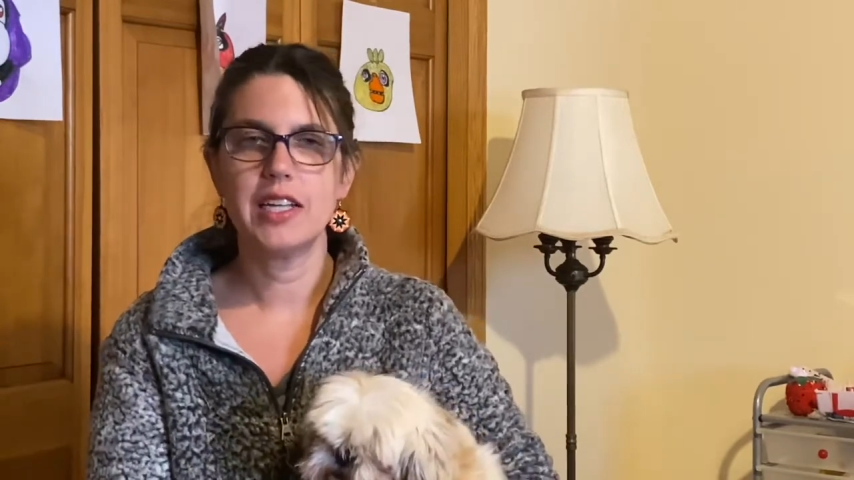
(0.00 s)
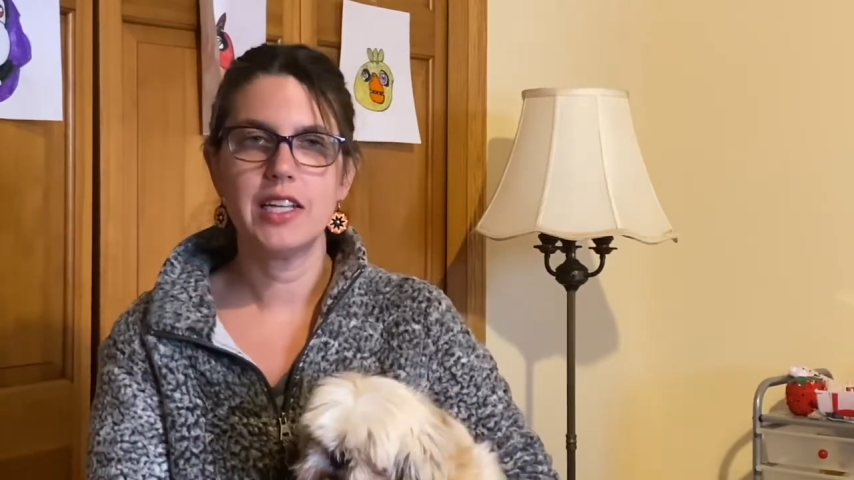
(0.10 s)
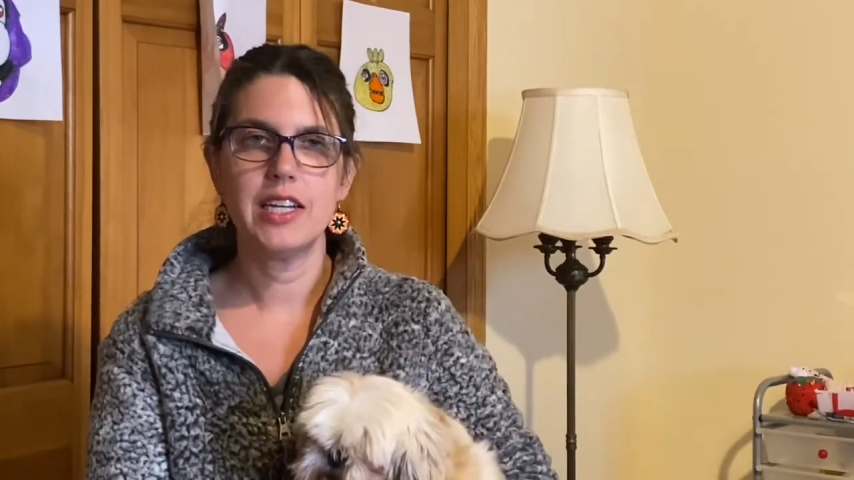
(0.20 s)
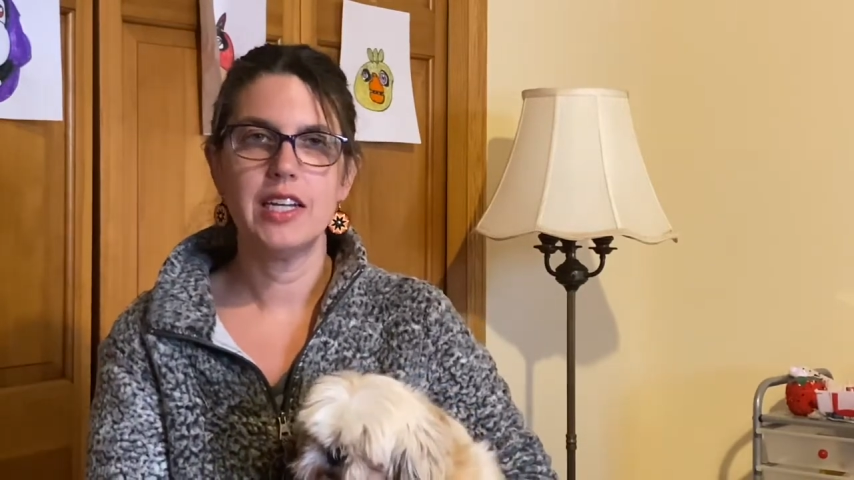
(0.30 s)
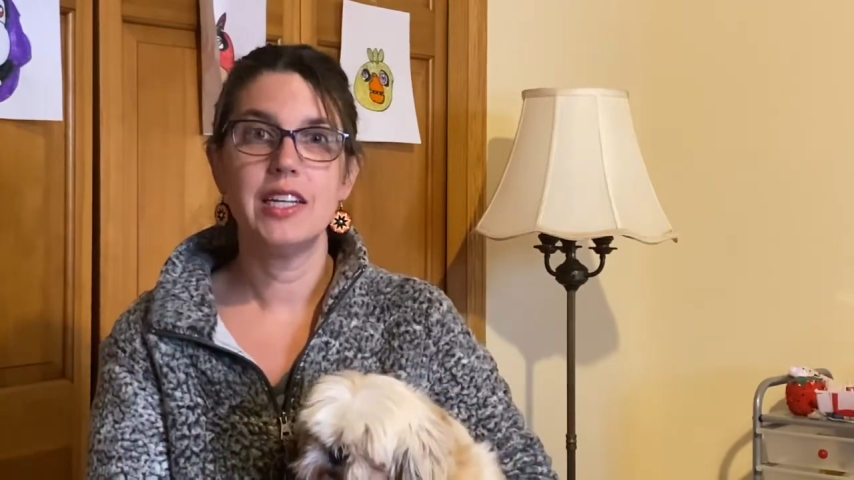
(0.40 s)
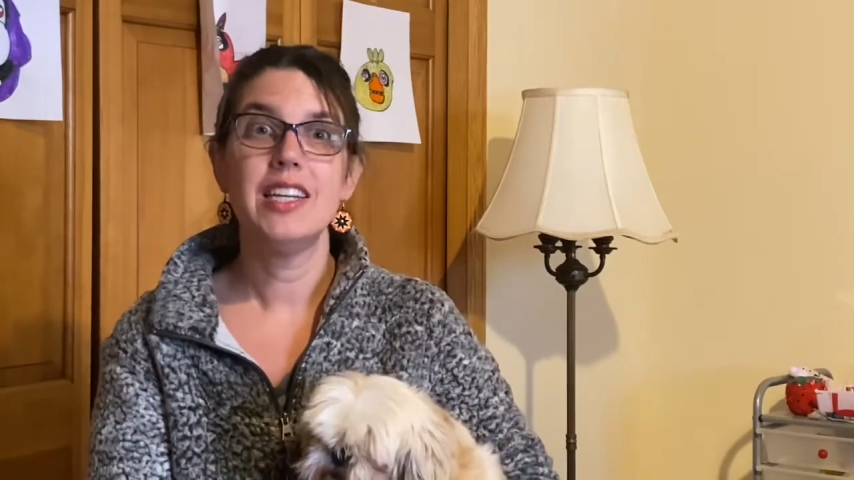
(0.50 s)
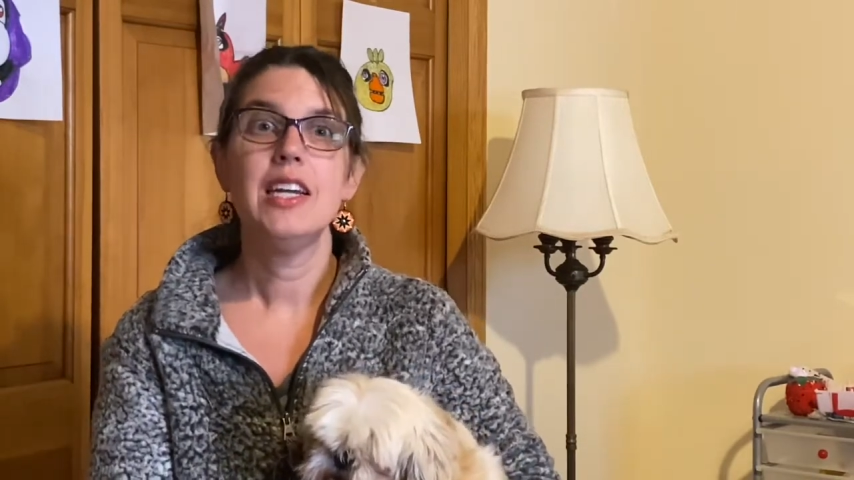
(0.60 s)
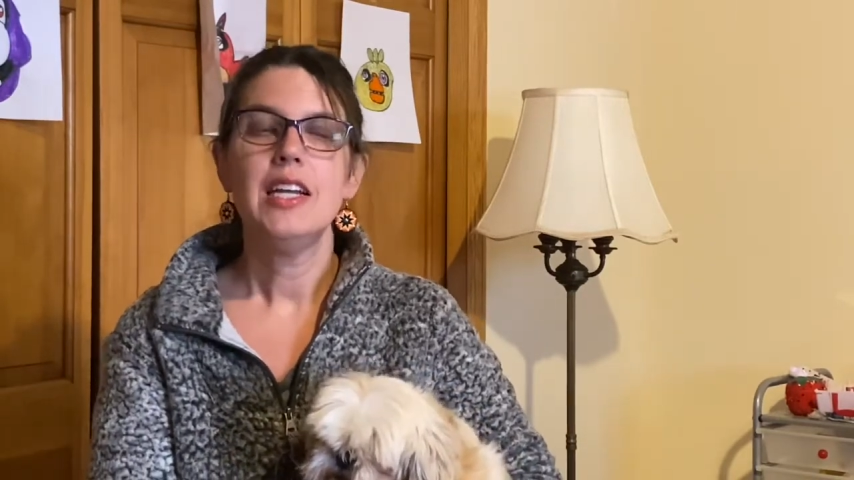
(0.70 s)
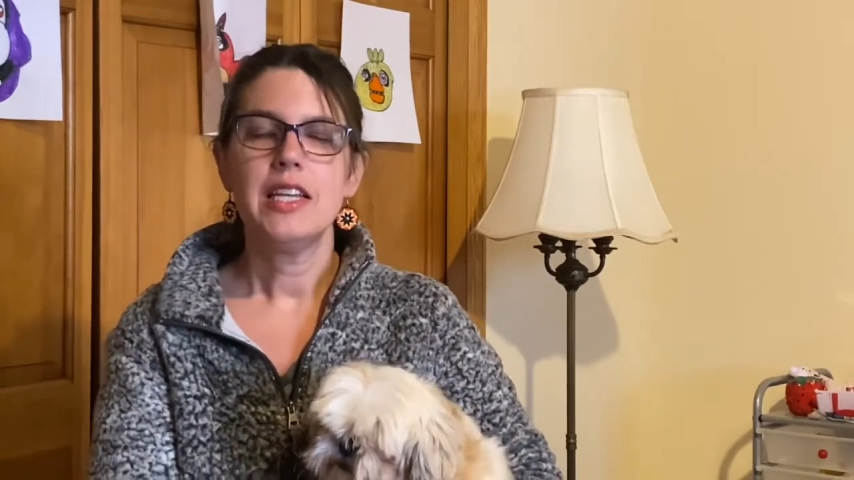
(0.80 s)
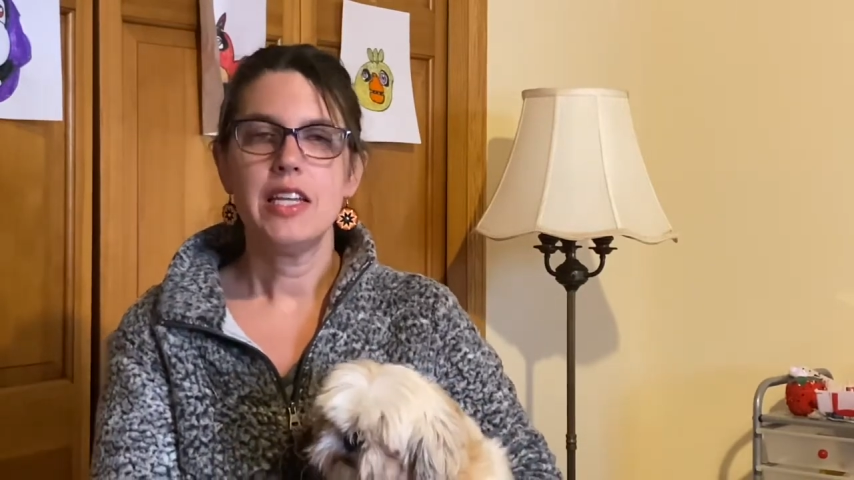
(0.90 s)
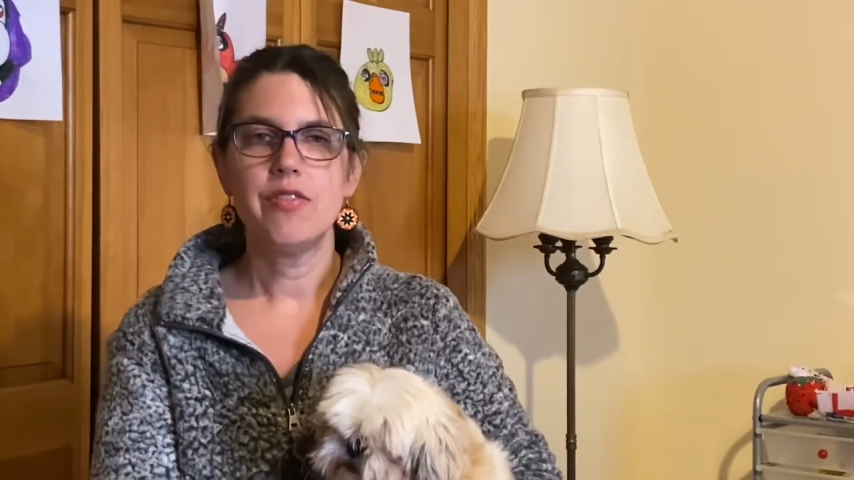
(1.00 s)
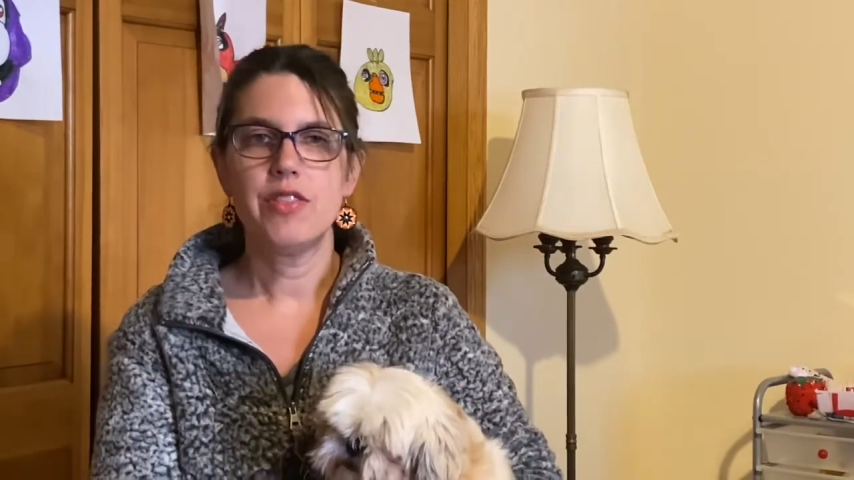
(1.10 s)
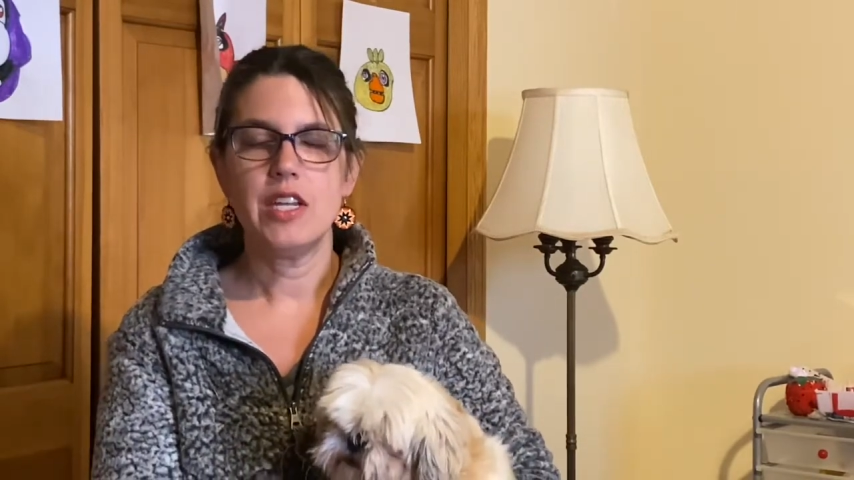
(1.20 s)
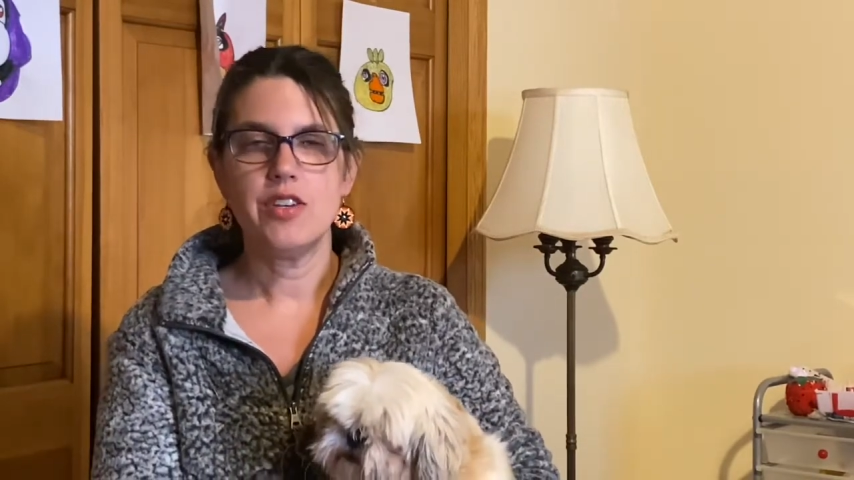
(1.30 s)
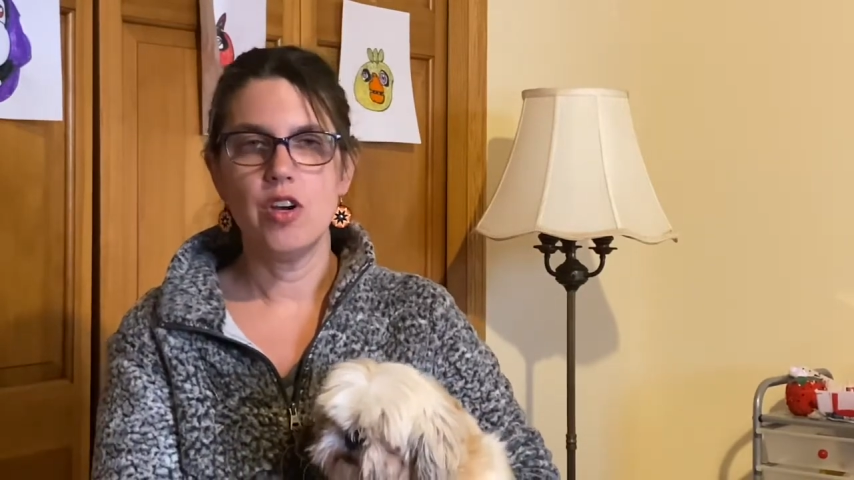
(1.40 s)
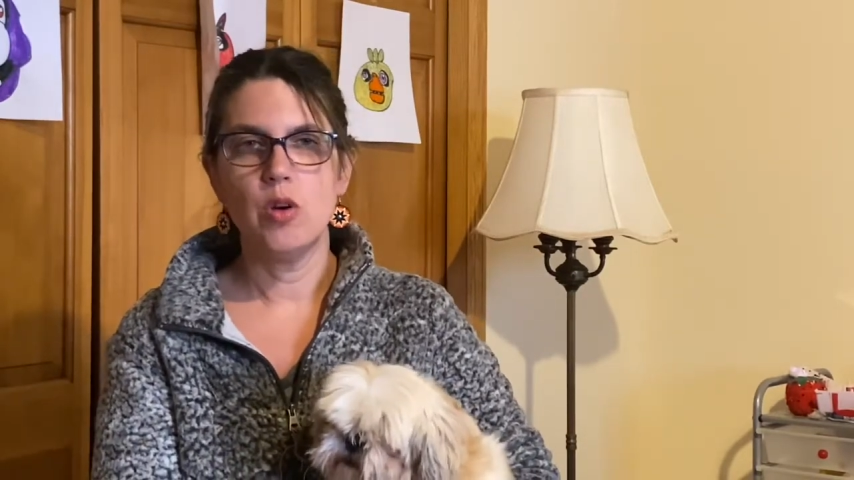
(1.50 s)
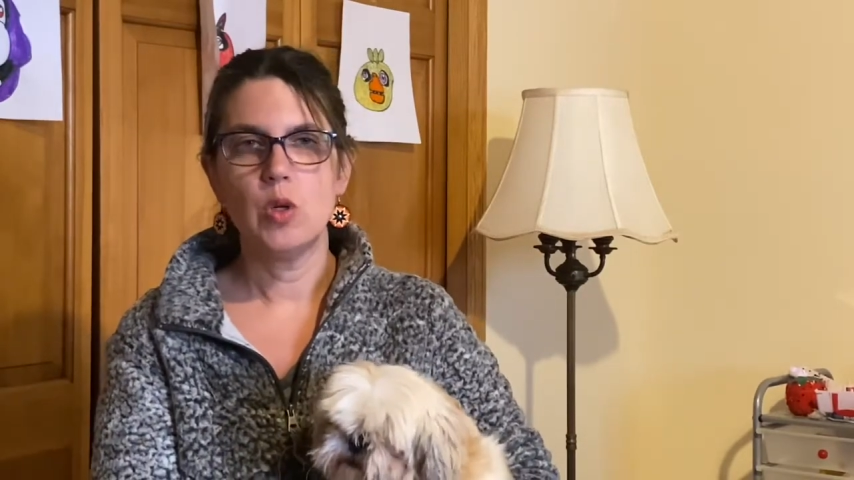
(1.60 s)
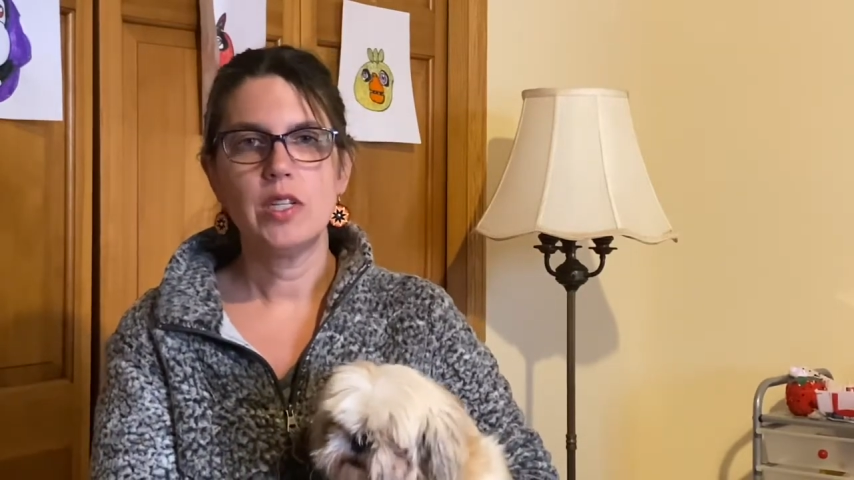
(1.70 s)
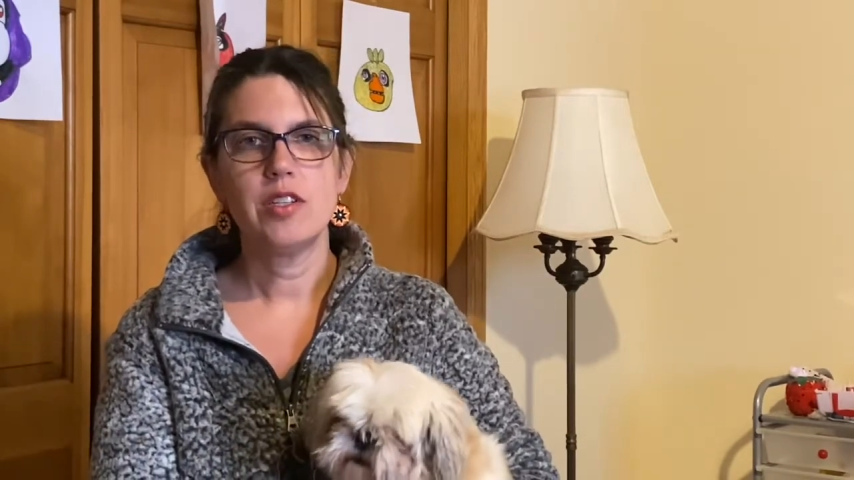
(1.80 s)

again if they don't,